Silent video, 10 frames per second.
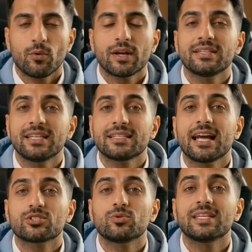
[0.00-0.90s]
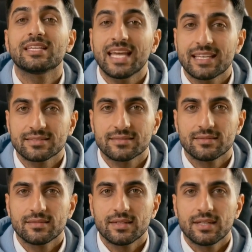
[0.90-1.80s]
where a deal actually lands?
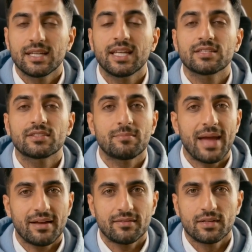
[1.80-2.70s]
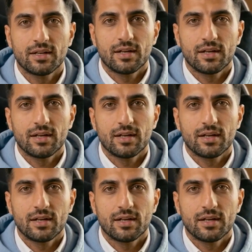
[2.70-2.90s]
Here's the math.